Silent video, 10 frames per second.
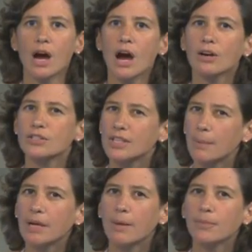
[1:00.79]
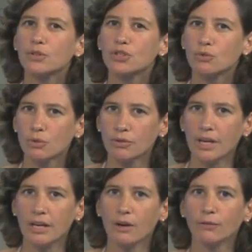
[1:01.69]
are stepping up their
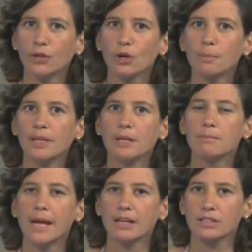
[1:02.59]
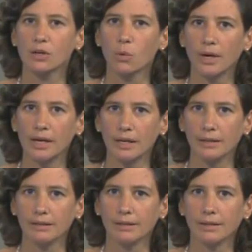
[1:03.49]
scrutiny of European banks'
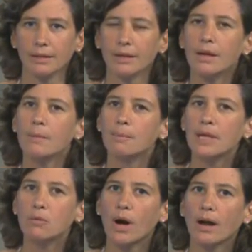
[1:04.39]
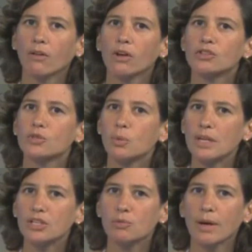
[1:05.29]
liquidity Meanwhile, a
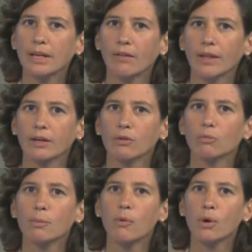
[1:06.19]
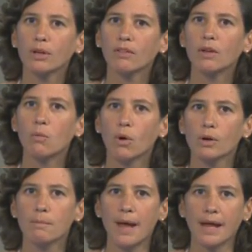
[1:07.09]
Swedish regulator reportedly
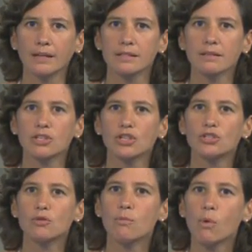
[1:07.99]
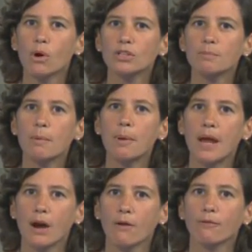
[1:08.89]
warned banks they should do more to
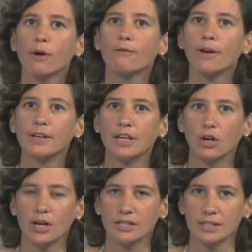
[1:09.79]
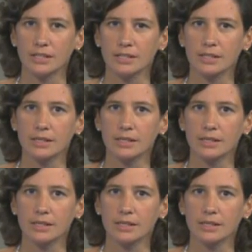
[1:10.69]
prepare for a funding crisis.